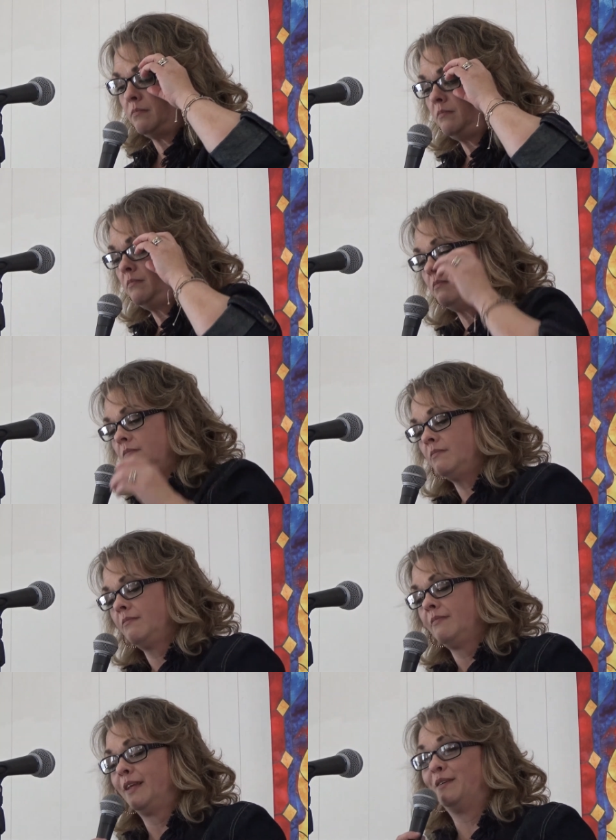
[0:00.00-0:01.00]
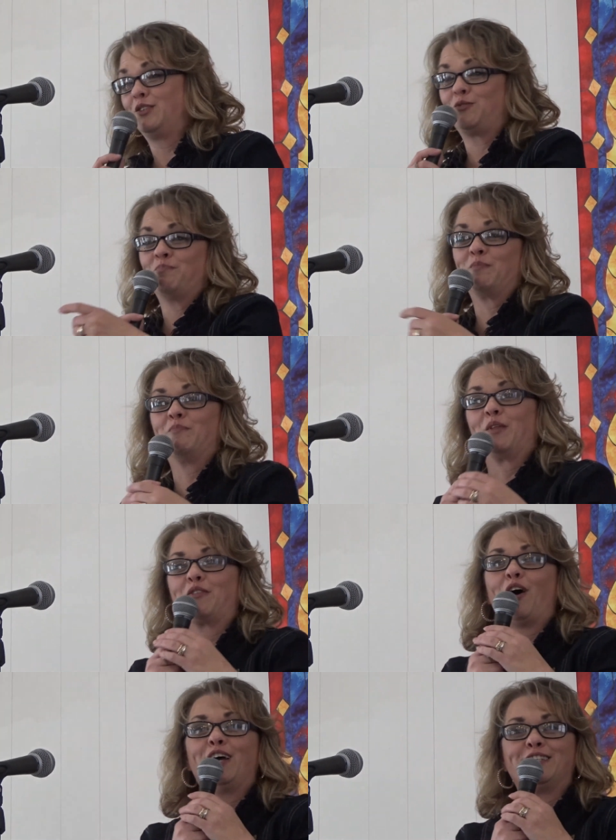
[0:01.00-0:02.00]
Thank you, Lord. And
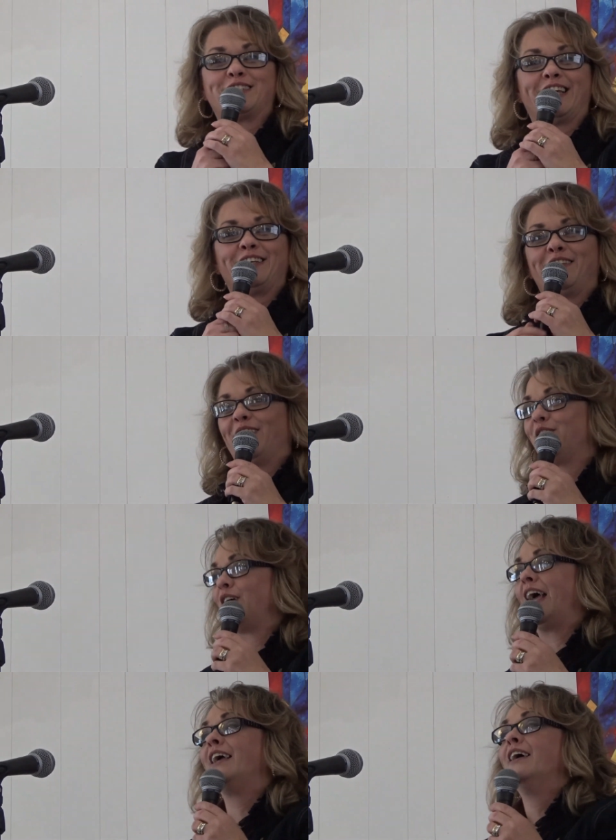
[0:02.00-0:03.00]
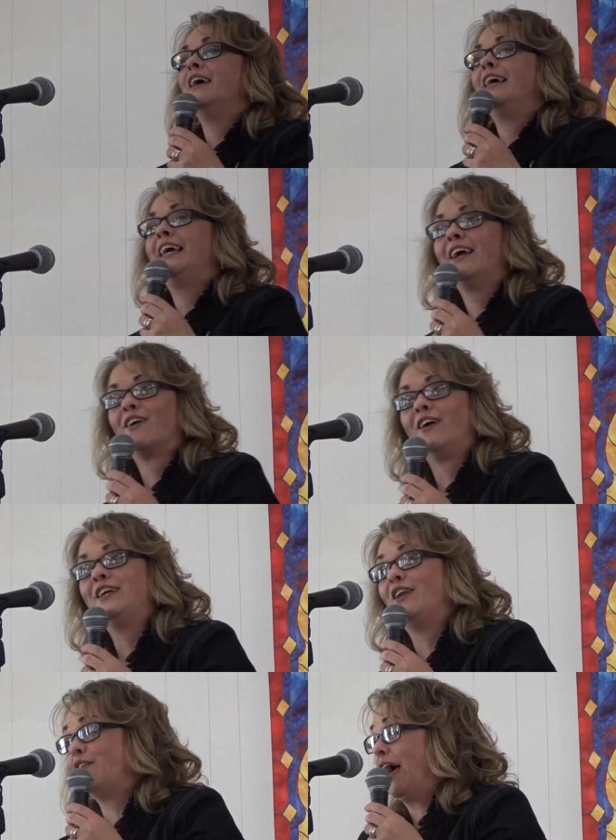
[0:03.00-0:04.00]
Matthias said it the other day here,
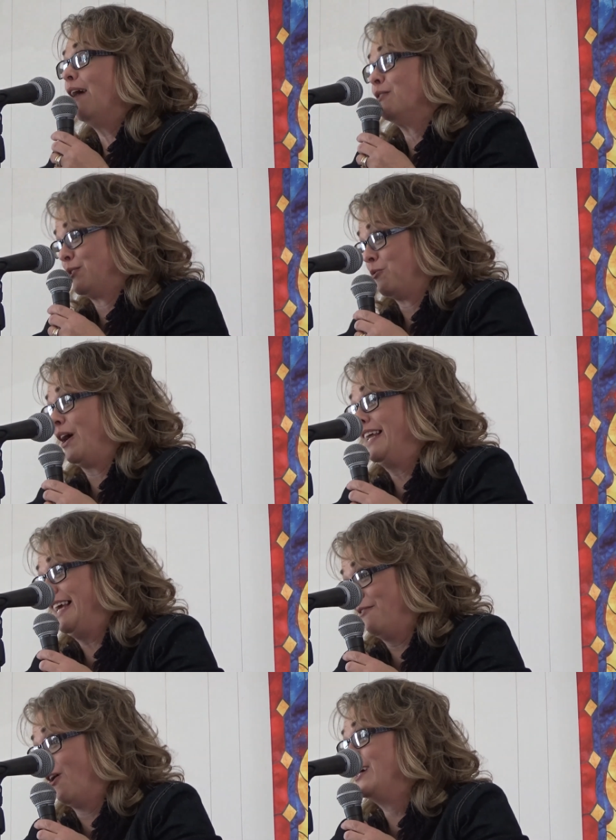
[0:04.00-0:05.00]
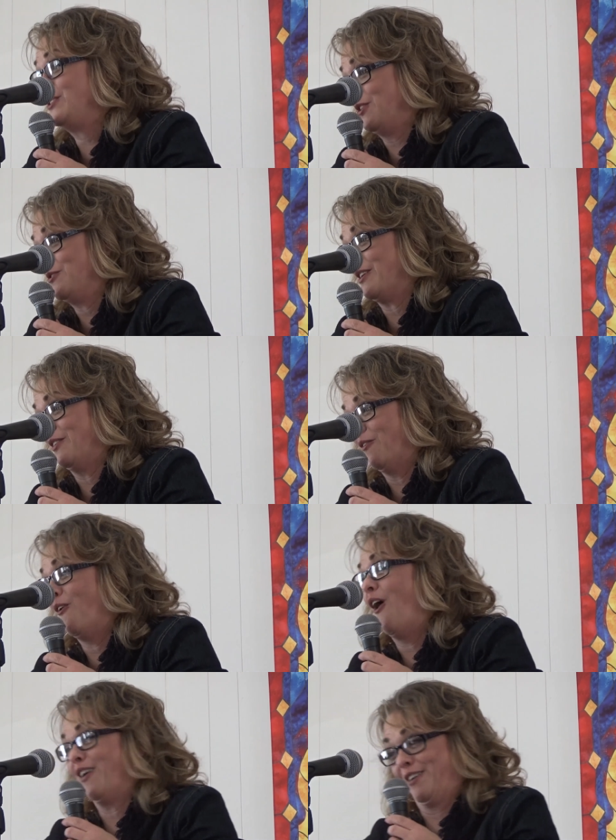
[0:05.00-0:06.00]
you know, and that was when he was using the
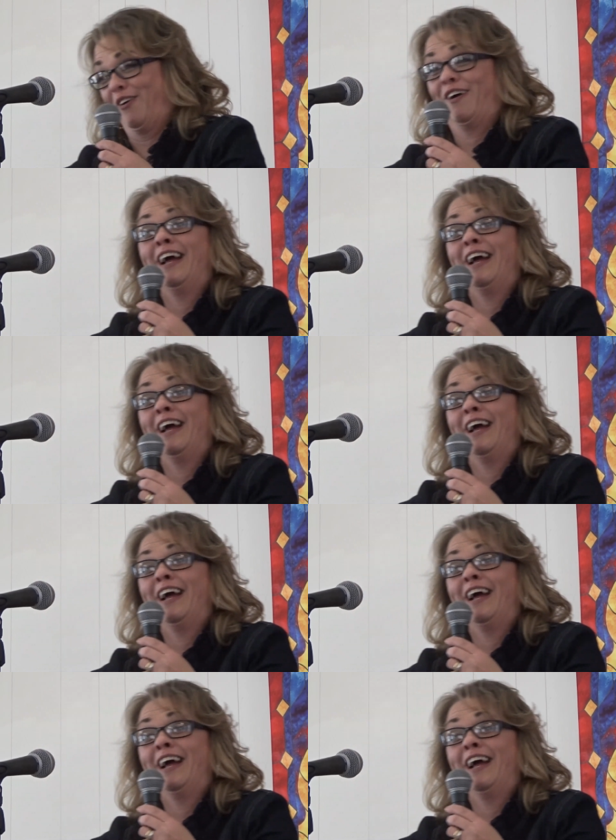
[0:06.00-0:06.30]
walker,